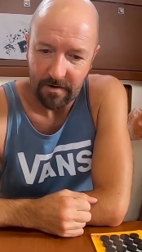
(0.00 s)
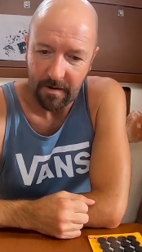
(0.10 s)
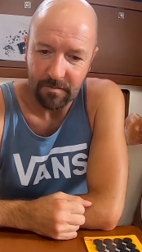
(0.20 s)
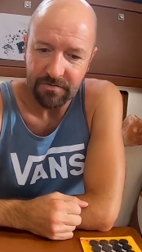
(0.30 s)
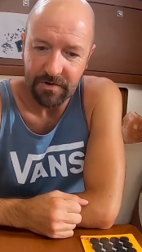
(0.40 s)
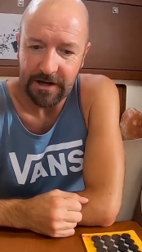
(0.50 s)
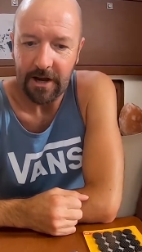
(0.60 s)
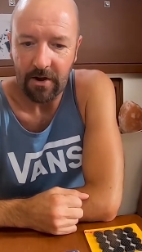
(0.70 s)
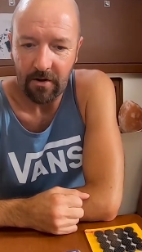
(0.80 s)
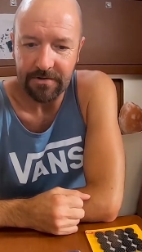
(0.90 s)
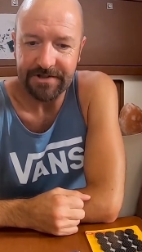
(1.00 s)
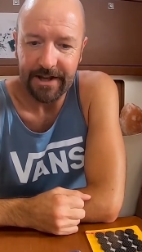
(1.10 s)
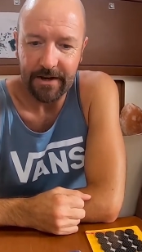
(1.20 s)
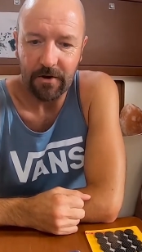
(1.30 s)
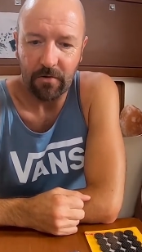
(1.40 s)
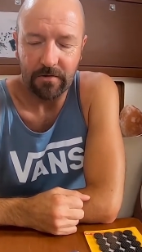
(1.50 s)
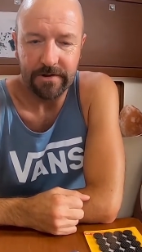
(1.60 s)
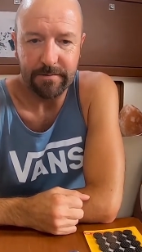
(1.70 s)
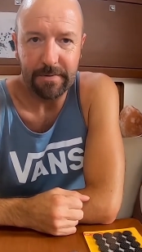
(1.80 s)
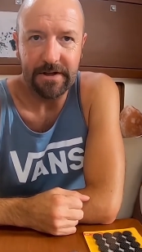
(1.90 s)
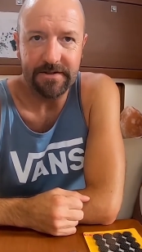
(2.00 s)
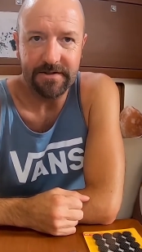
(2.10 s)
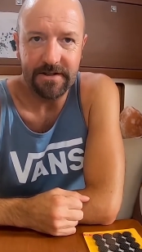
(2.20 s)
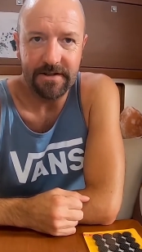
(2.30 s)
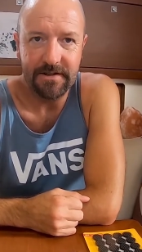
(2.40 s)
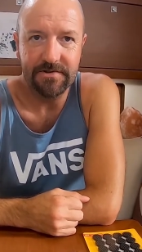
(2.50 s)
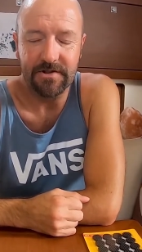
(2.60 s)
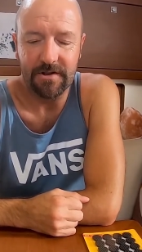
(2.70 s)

it was really hard to get a hold of the pieces and,